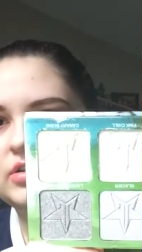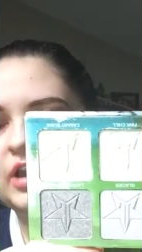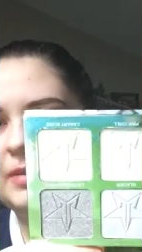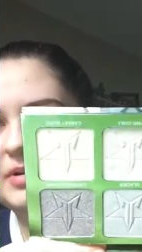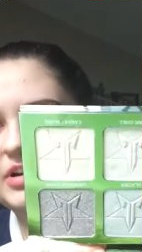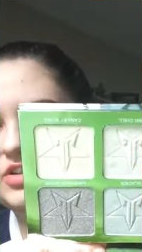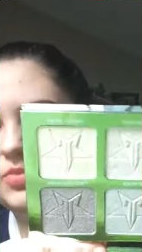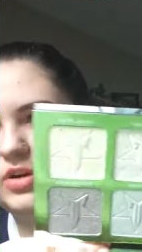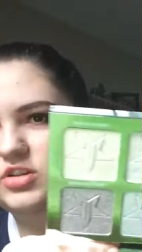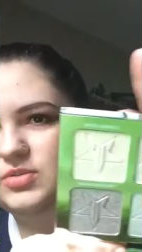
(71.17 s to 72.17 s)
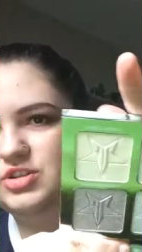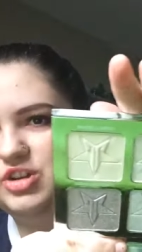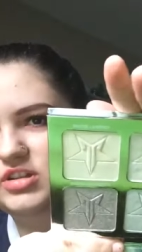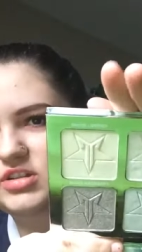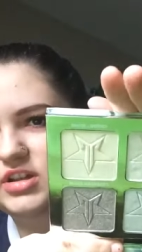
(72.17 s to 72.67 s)
Camera doesn't want to do it
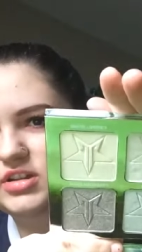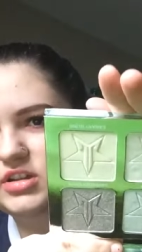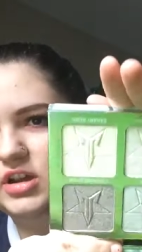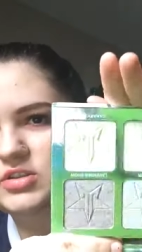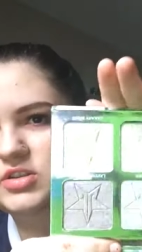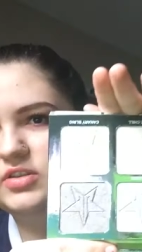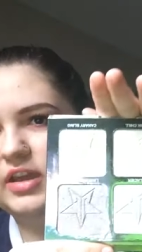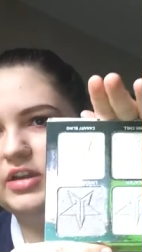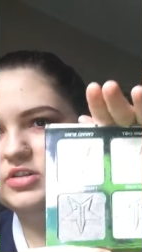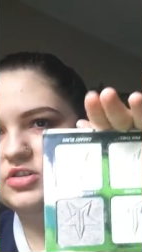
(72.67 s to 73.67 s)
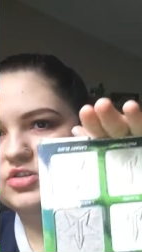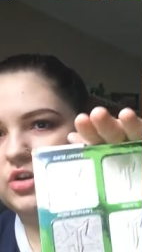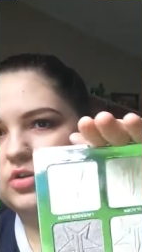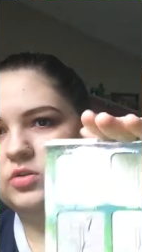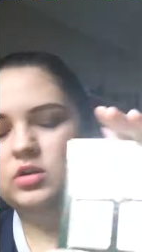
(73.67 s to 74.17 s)
justice because they are
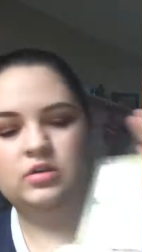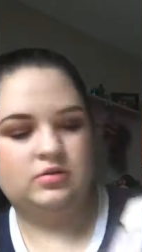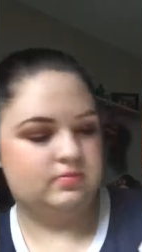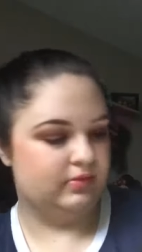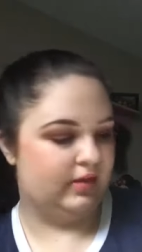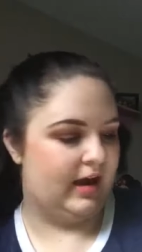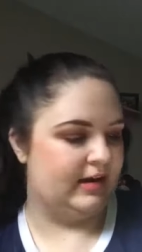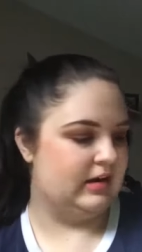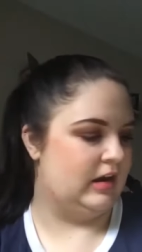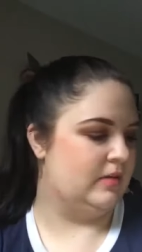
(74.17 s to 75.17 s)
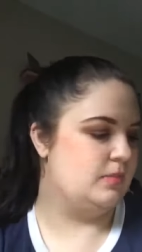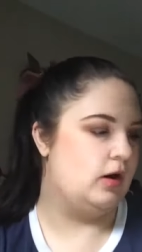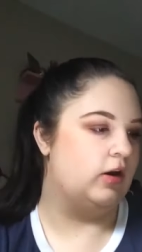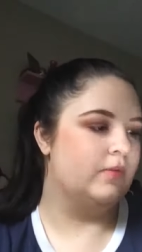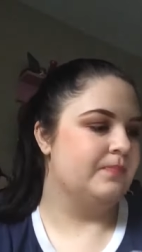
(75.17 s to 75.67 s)
so blinding.
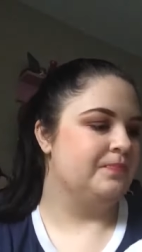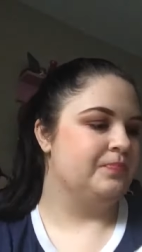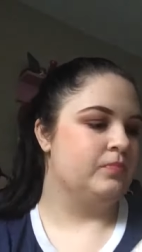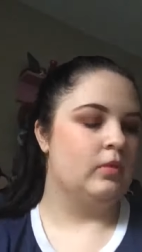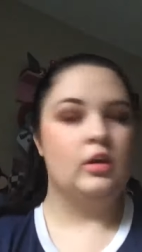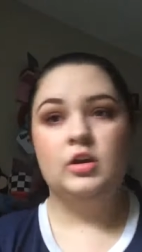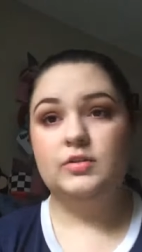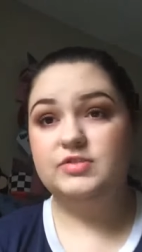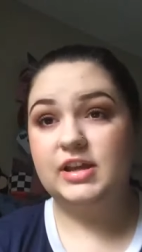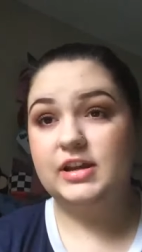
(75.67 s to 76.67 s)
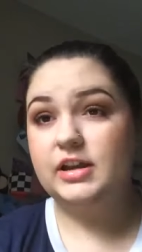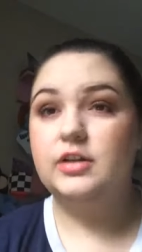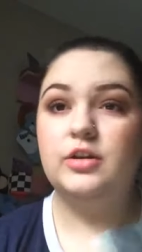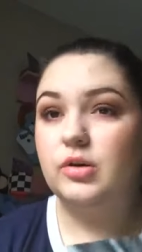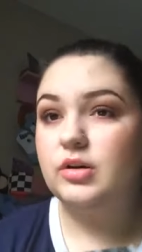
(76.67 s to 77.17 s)
But you've seen it,
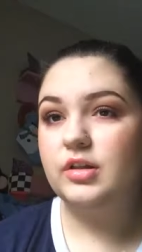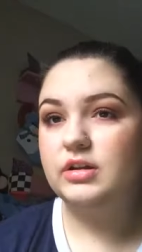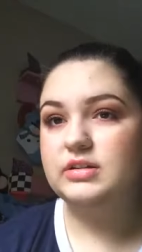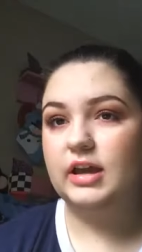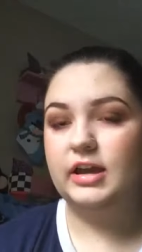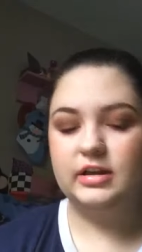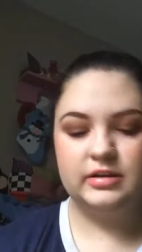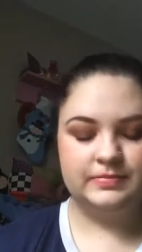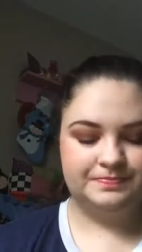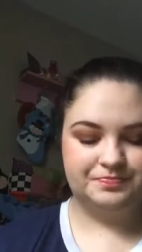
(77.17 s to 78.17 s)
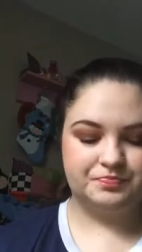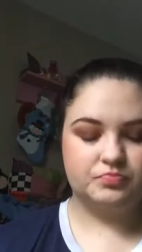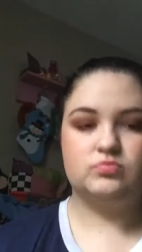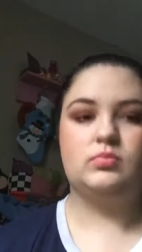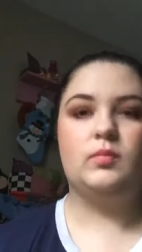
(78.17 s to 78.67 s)
you know what it looks like.
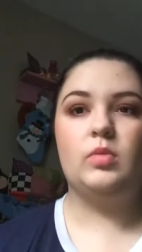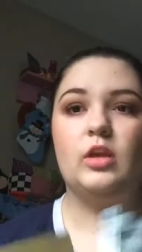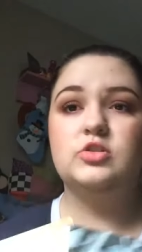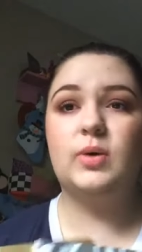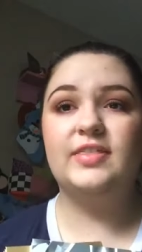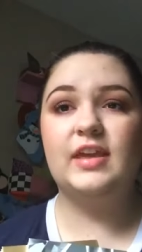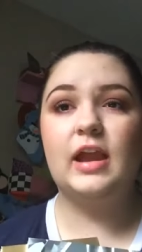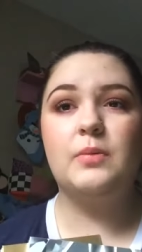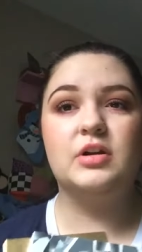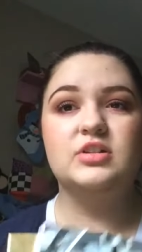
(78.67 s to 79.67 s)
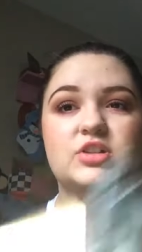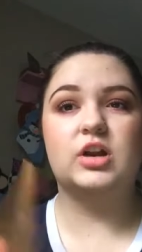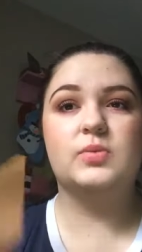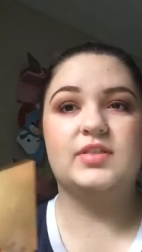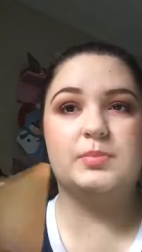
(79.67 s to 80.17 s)
So I think I want to
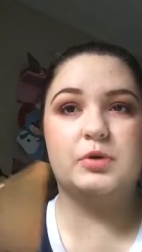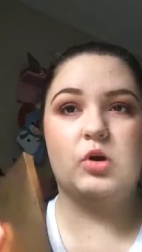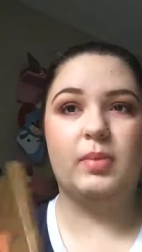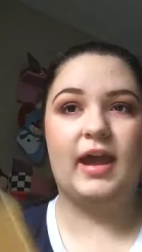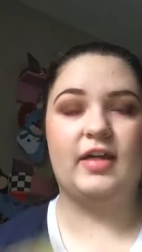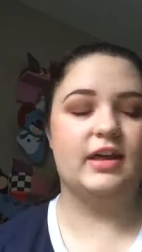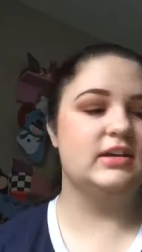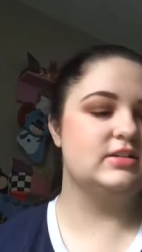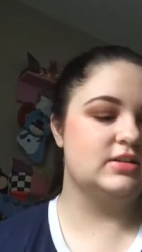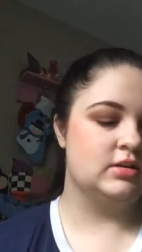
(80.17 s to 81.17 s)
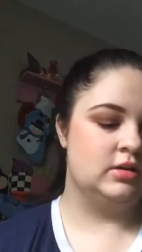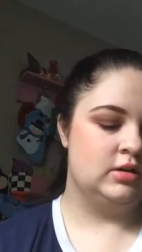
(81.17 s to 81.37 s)
start with the Pro Palettes.